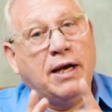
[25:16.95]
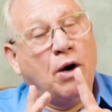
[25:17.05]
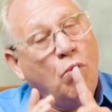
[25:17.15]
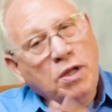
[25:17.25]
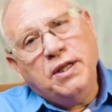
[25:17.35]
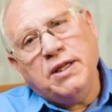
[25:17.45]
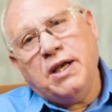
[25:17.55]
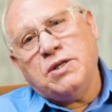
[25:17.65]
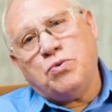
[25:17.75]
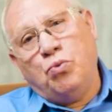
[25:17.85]
Now, one thing
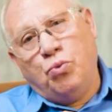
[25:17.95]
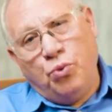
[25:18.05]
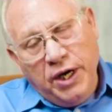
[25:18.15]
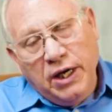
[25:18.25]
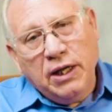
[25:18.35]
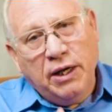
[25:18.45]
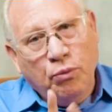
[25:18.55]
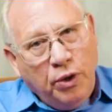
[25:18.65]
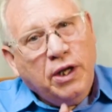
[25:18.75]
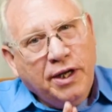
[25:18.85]
that is really,
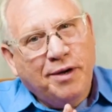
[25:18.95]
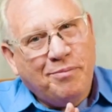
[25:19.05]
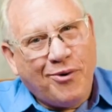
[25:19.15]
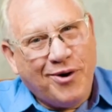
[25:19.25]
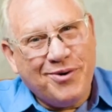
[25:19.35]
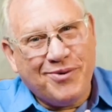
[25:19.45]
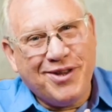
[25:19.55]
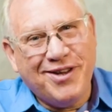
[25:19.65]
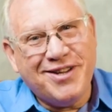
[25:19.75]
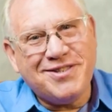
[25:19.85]
really important
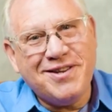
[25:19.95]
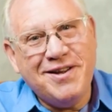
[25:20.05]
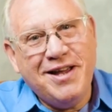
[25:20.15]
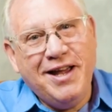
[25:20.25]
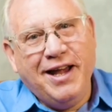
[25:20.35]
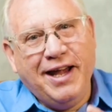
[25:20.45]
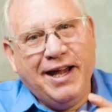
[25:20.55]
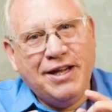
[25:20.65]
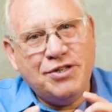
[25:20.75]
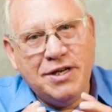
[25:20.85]
with this
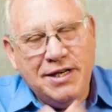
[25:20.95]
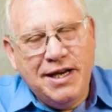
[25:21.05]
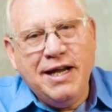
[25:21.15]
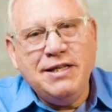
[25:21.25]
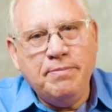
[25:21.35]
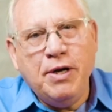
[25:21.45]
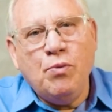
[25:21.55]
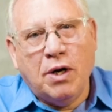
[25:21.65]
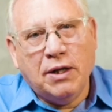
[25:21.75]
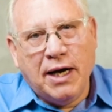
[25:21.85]
is you need to be
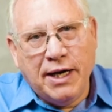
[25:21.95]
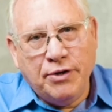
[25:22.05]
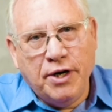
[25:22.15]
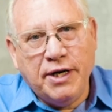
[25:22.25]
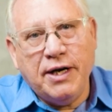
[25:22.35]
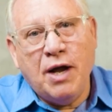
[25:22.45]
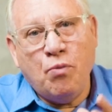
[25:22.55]
well hydrated.